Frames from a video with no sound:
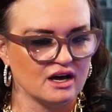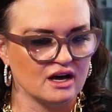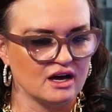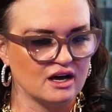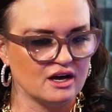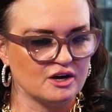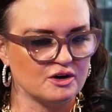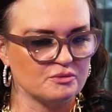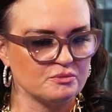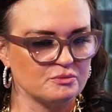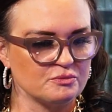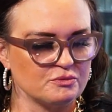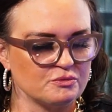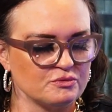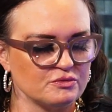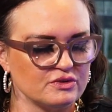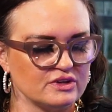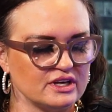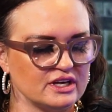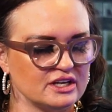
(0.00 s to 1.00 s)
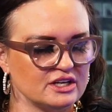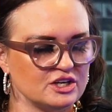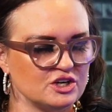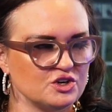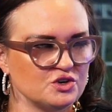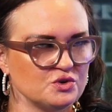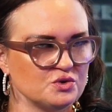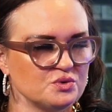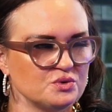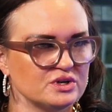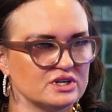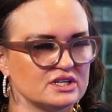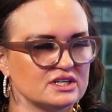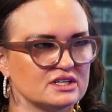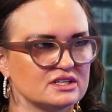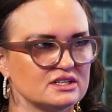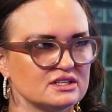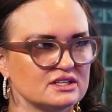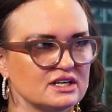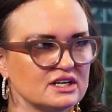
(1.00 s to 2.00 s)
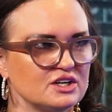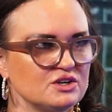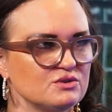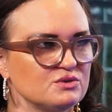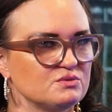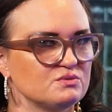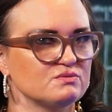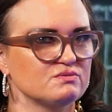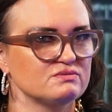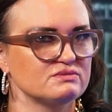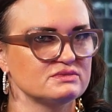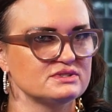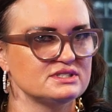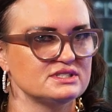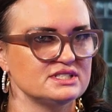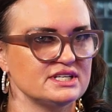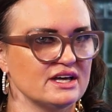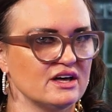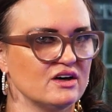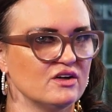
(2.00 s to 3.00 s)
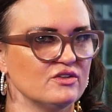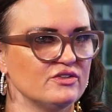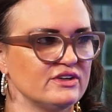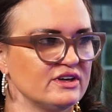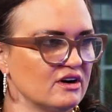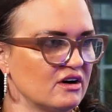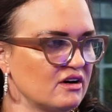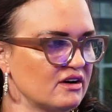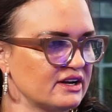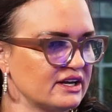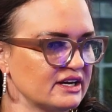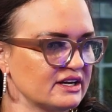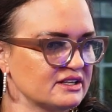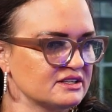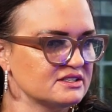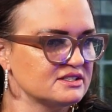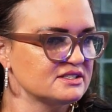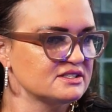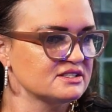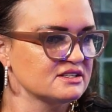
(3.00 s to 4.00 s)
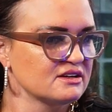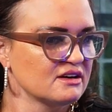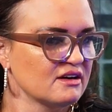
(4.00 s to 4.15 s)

Can you tell the audience